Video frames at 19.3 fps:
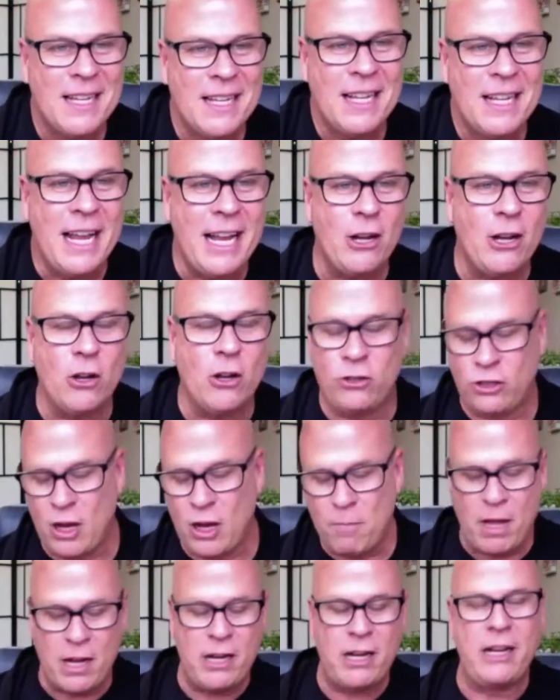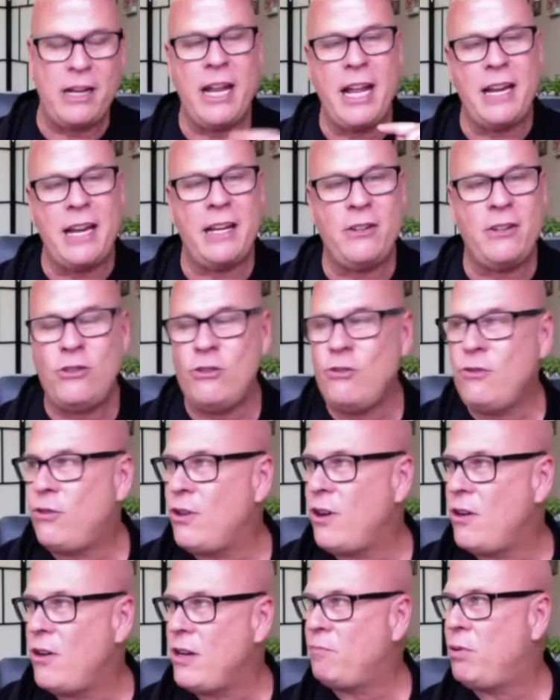he goes, somebody in here didn't do
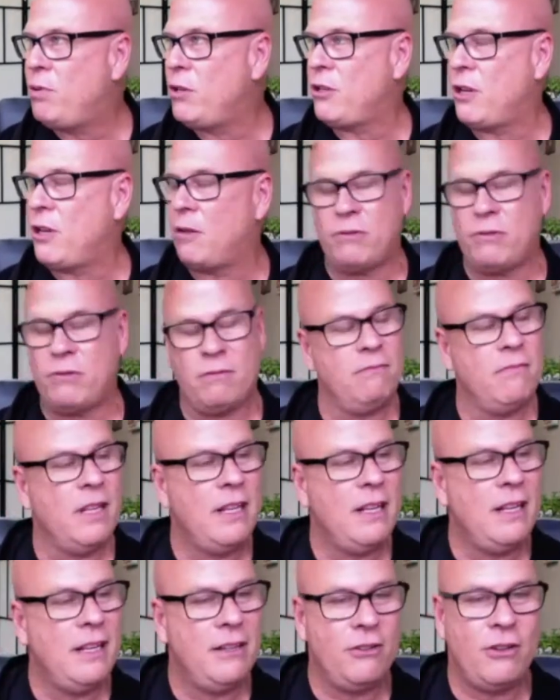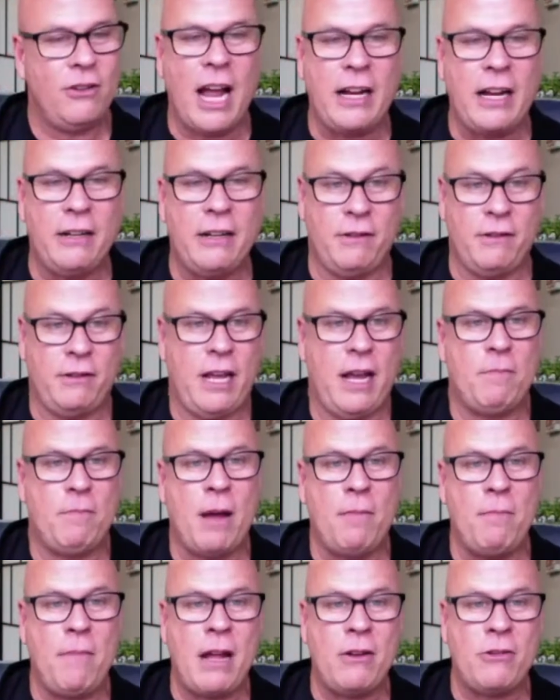30 push-ups. So I kept
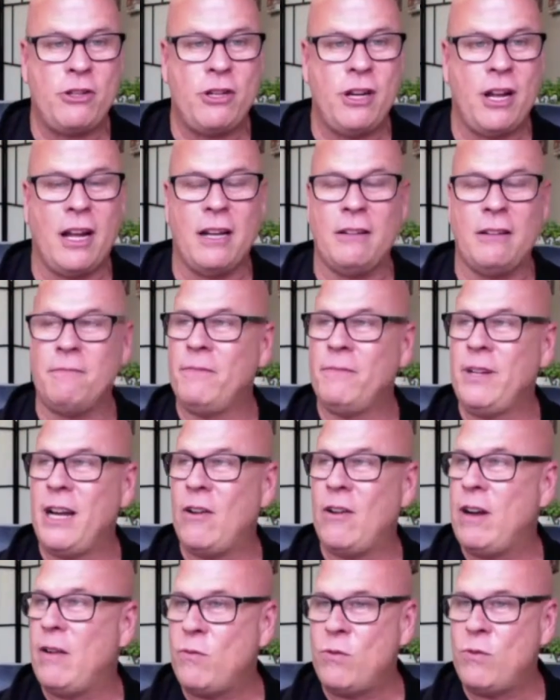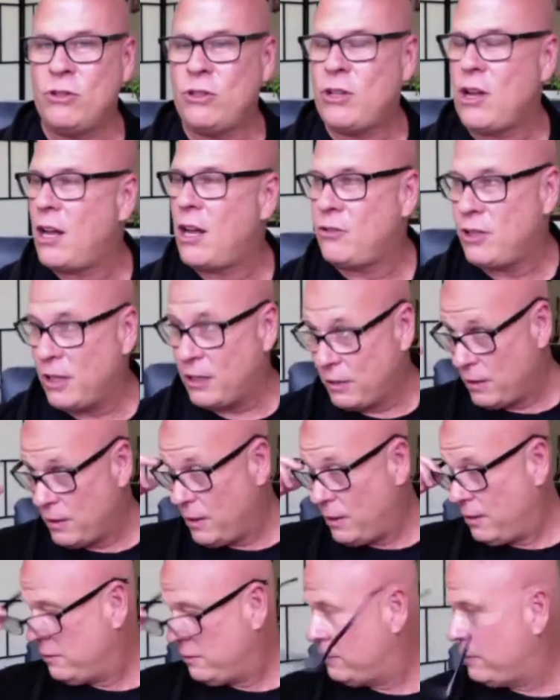my mouth shut, and everyone started
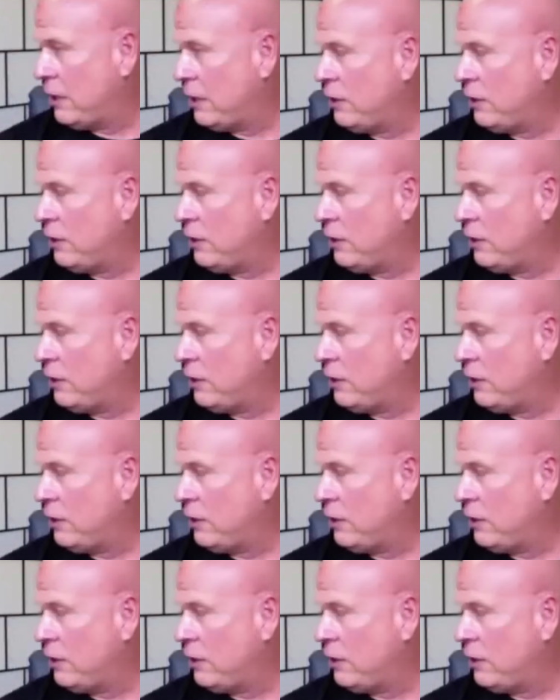to